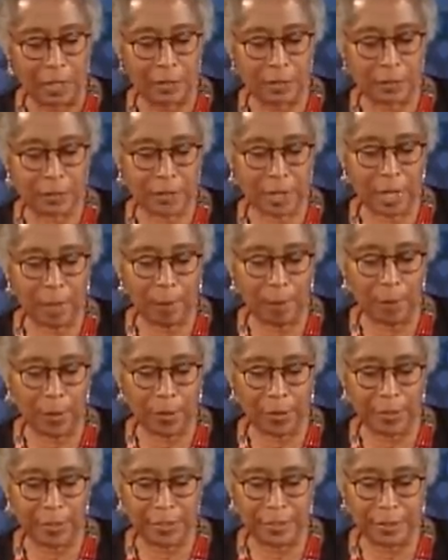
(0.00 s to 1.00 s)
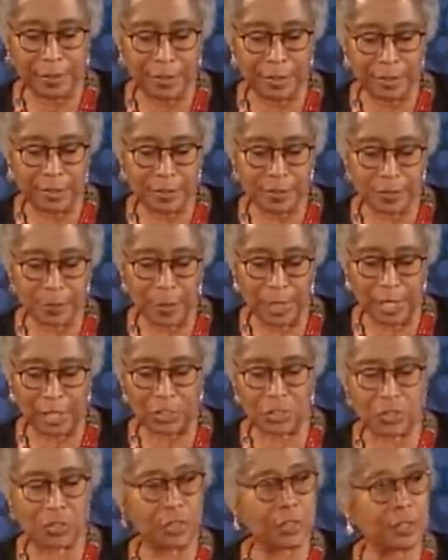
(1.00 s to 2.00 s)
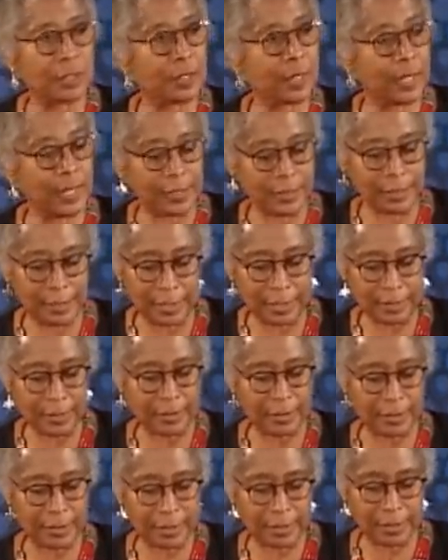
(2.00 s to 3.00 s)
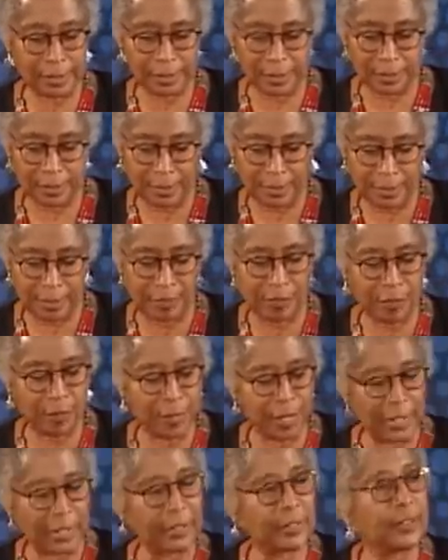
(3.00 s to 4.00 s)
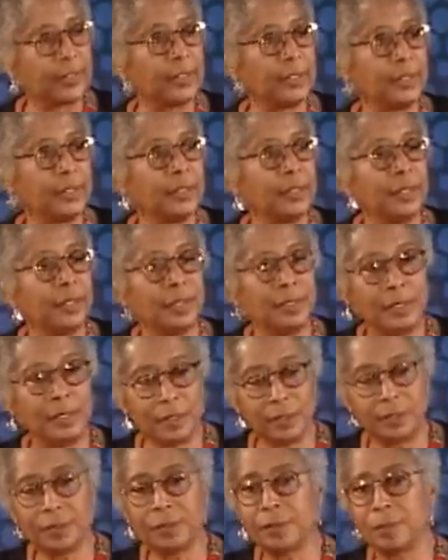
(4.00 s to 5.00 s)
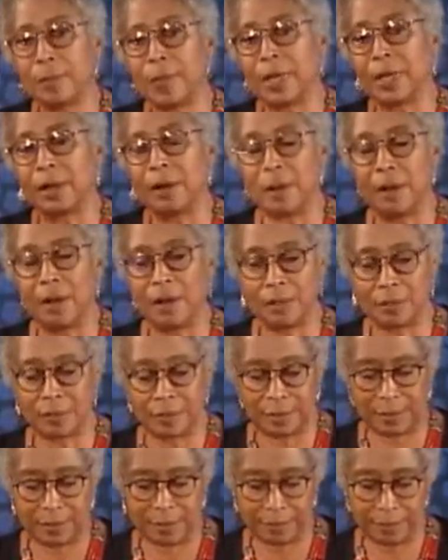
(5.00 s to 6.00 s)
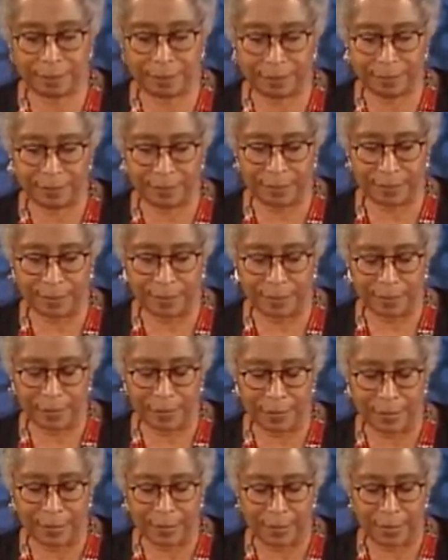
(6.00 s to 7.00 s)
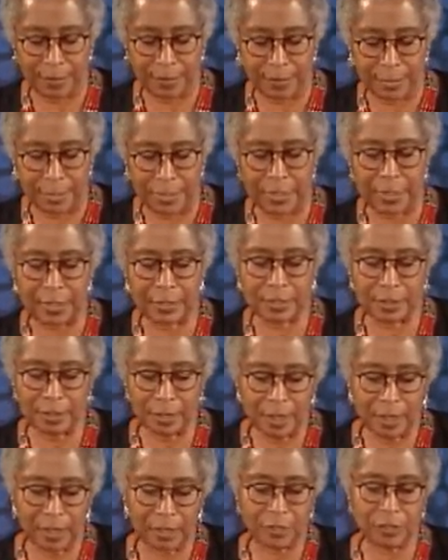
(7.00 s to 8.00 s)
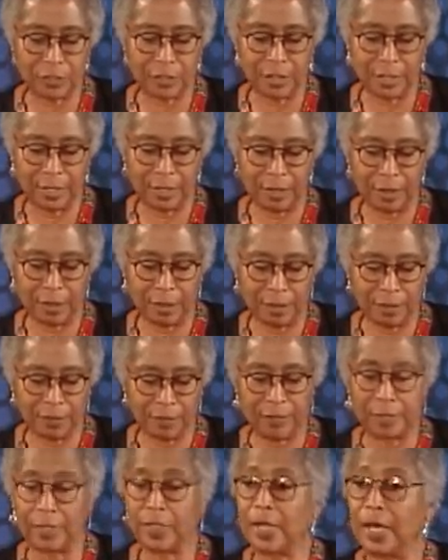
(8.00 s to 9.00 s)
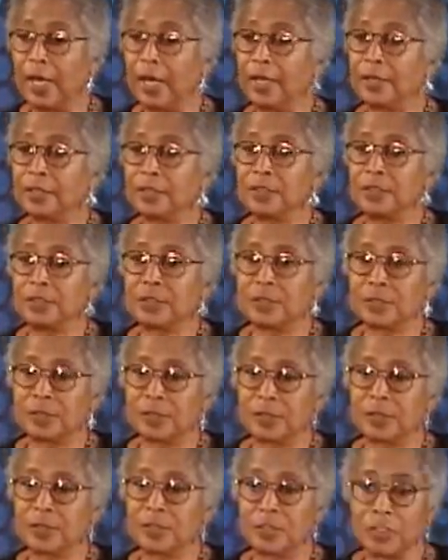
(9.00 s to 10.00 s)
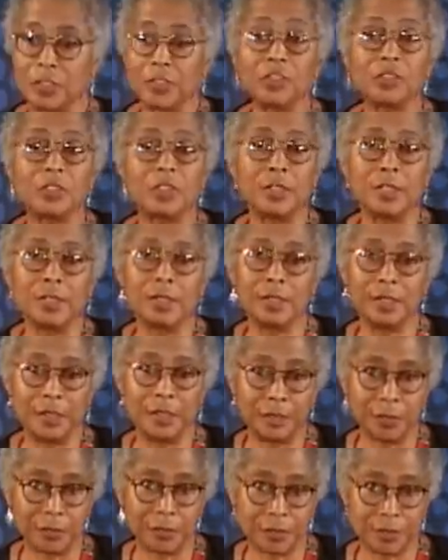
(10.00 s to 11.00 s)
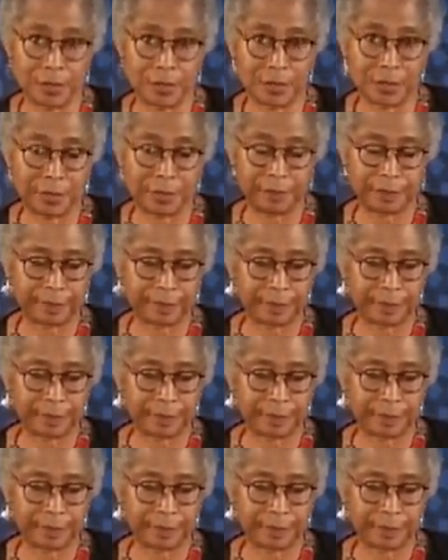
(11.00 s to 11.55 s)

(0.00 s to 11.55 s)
The somber, intense passion and dignity of the melody entered my heart. It has lodged there for the last 60 years.